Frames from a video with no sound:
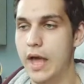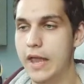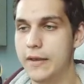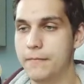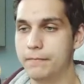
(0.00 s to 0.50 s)

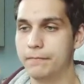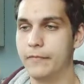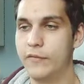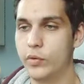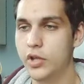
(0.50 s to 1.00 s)
And
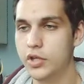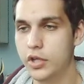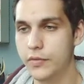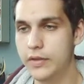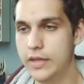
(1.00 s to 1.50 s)
if we look
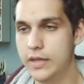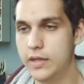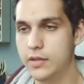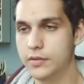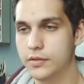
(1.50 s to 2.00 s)
at
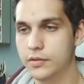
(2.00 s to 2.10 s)
the